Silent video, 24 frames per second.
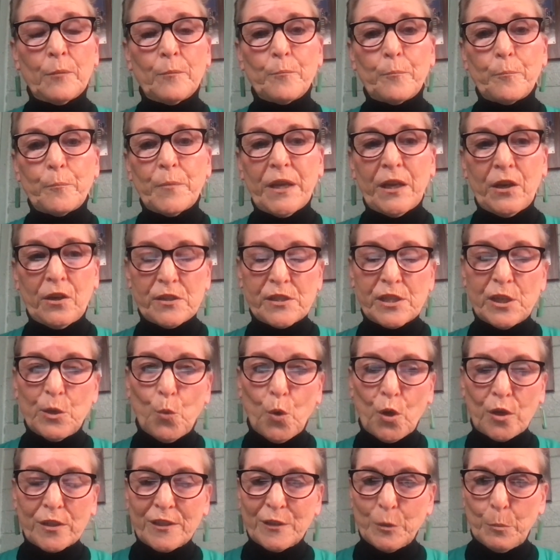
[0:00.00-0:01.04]
because he
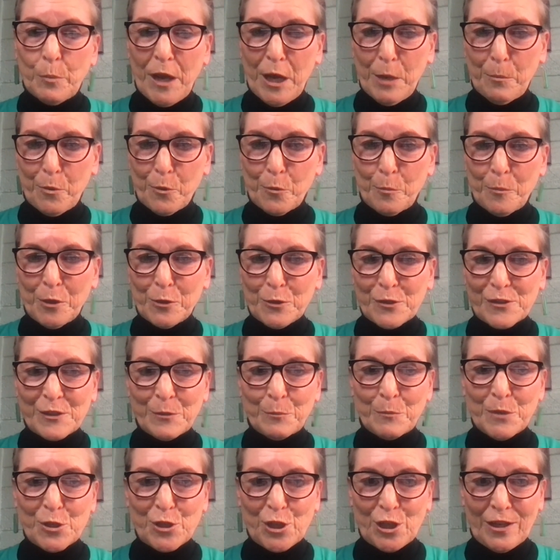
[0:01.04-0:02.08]
worked in the paper mills in
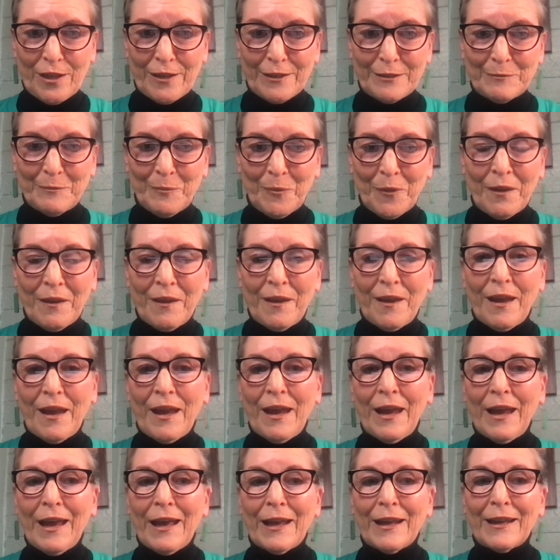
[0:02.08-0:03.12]
Michigan.
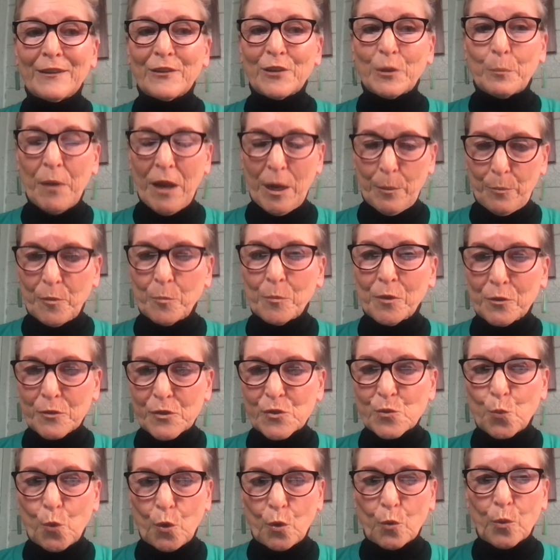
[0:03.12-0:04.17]
And the paper mills
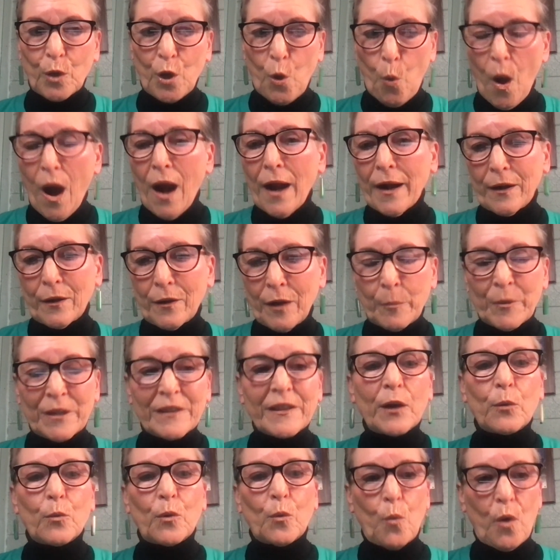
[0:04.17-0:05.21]
were required. I mean, they
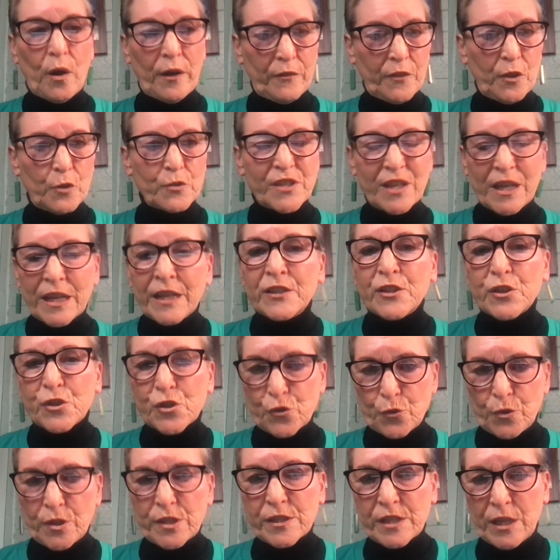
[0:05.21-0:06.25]
were one of those
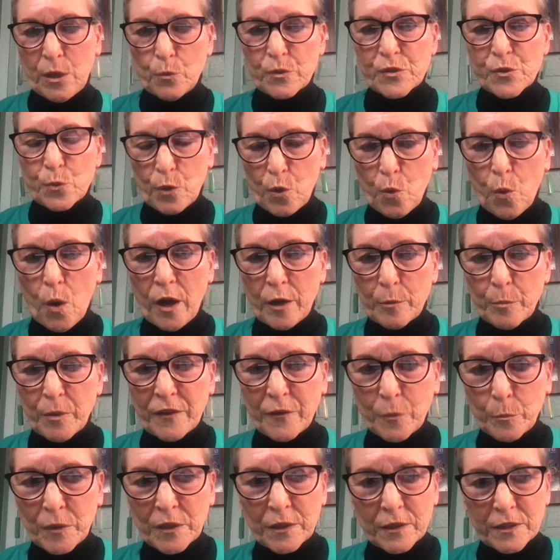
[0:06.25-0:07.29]
industries that was required by the
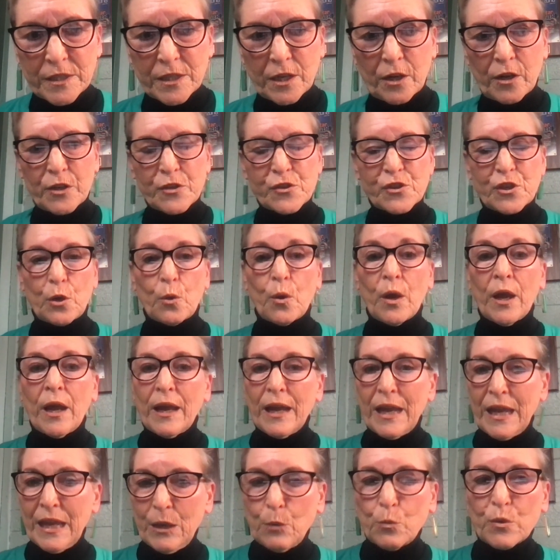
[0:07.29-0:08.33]
military. So
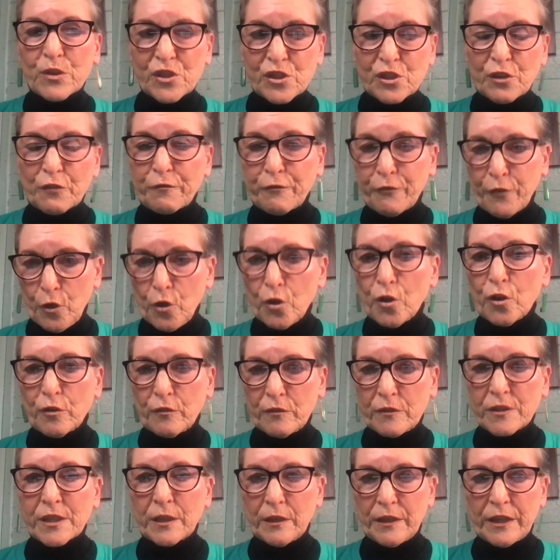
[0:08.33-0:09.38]
he was deferred
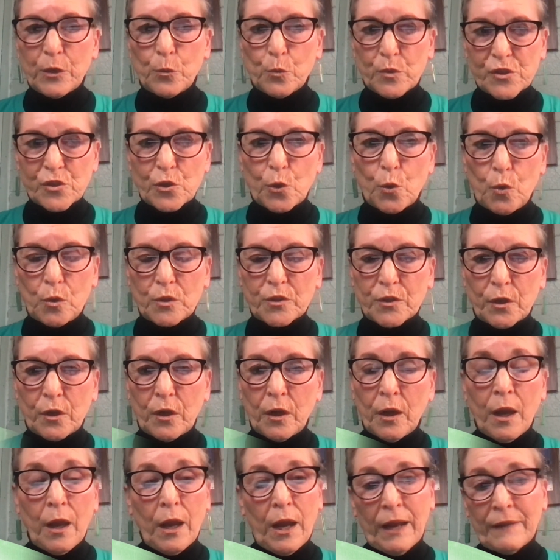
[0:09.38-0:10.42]
till he was older.
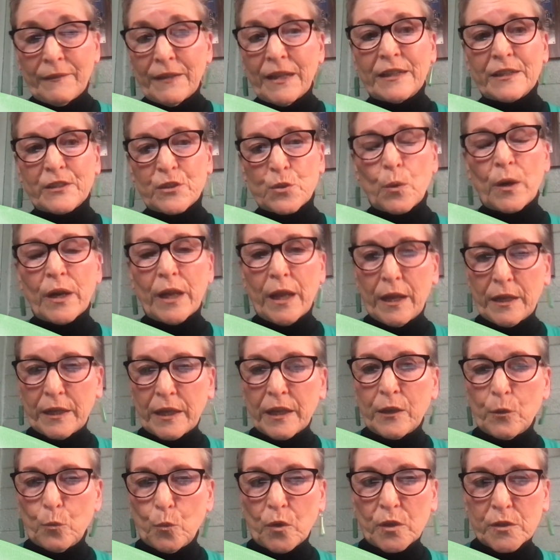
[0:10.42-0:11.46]
And then at 28, he
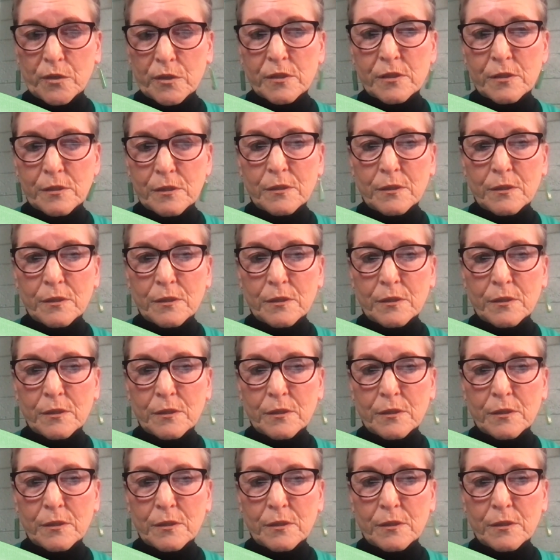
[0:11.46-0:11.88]
was